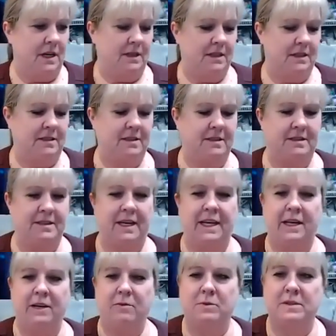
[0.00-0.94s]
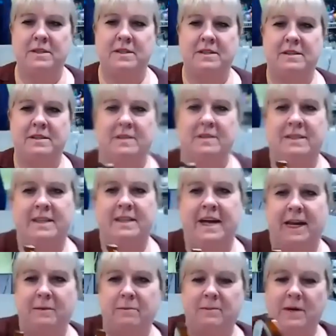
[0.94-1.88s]
This is heat resistant
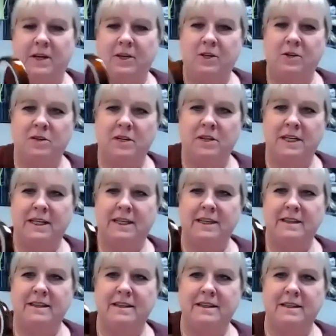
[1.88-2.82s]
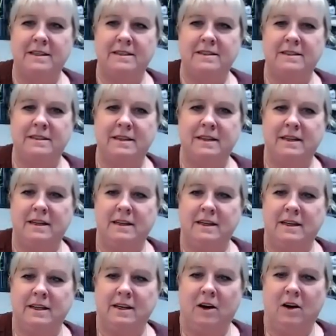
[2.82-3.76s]
tape, and you can get this
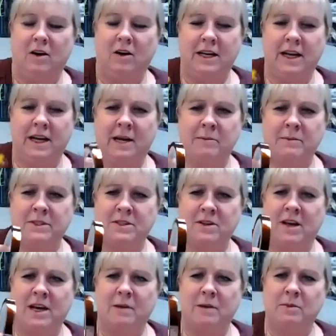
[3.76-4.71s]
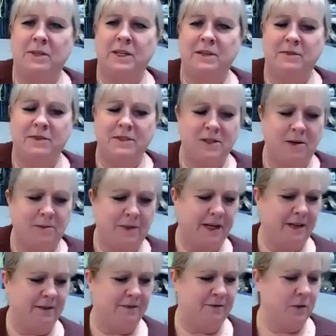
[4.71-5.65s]
on Amazon. I believe it's on
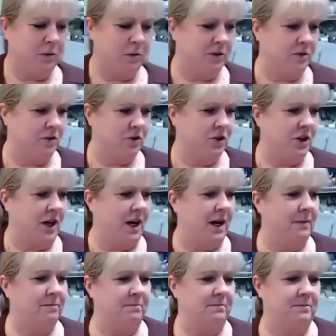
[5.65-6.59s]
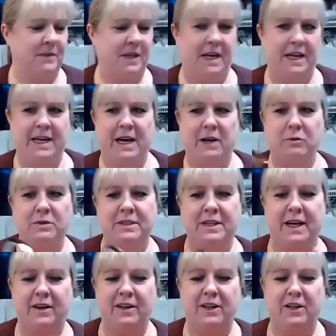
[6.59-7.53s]
my influencer shop. And I will
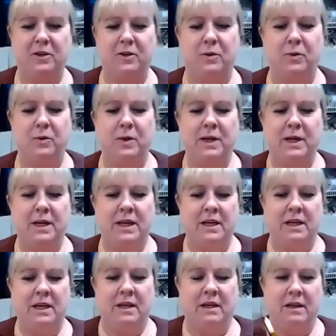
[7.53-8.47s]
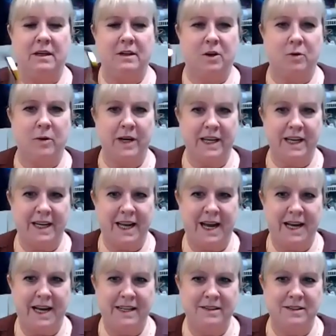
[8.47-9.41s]
tell you, Cricut
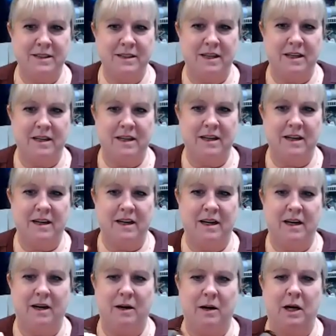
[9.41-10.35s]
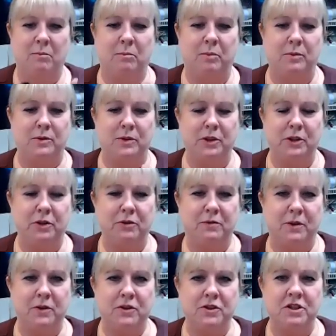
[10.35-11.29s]
has a blue
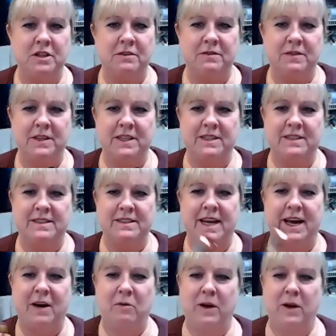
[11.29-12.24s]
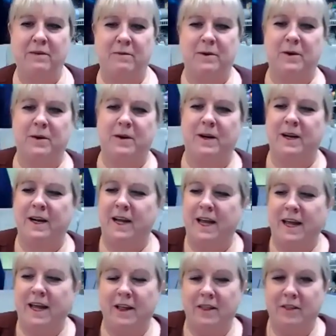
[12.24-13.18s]
version of this. However,
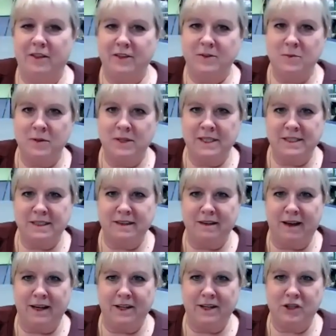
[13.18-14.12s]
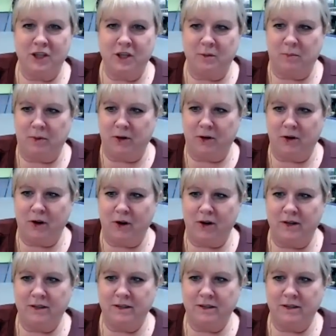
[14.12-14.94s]
this one is a lot cheaper.